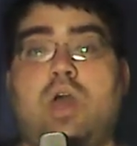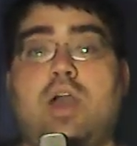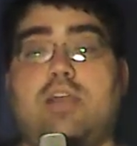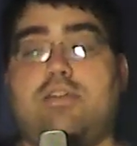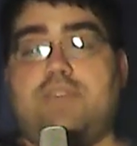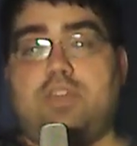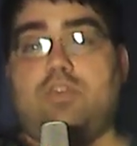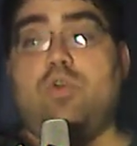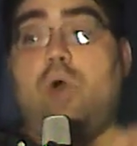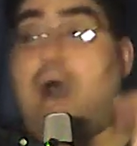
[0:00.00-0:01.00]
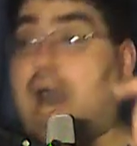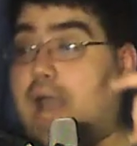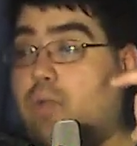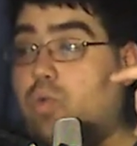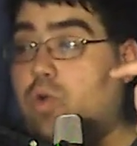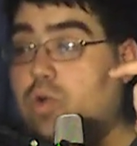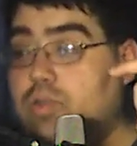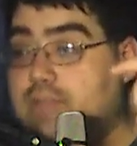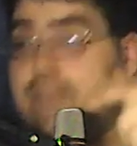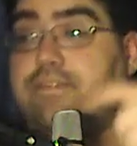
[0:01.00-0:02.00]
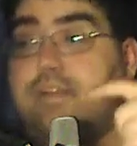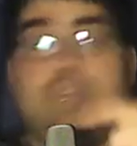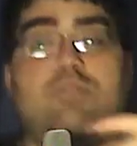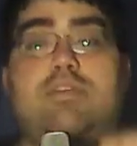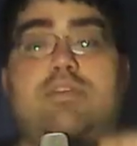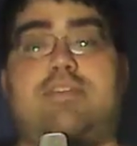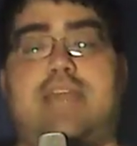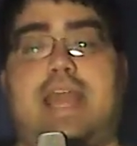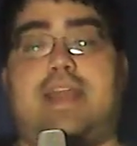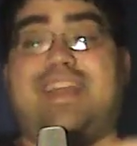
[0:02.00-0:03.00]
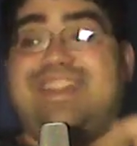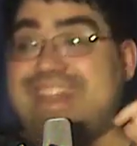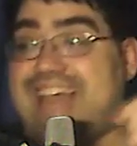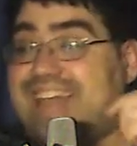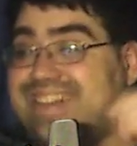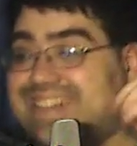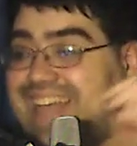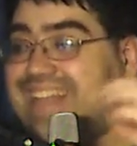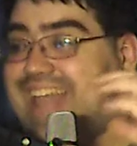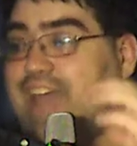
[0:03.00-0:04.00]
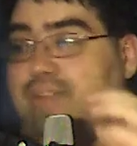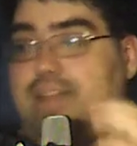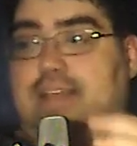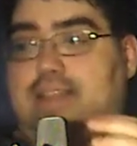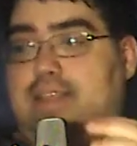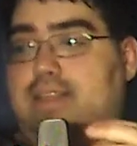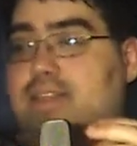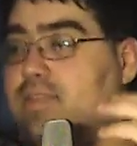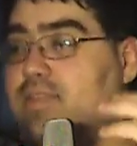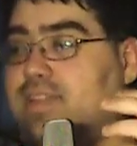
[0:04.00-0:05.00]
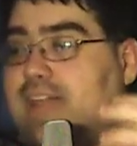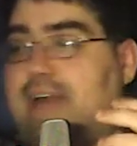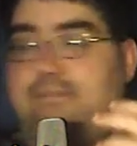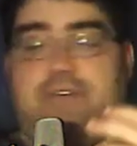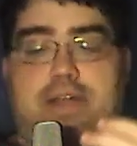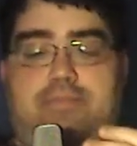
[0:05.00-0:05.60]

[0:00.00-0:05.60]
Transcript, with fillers: Because if you do, I will definitely do this again. Because th I liked having it like this. This was a lot of fun.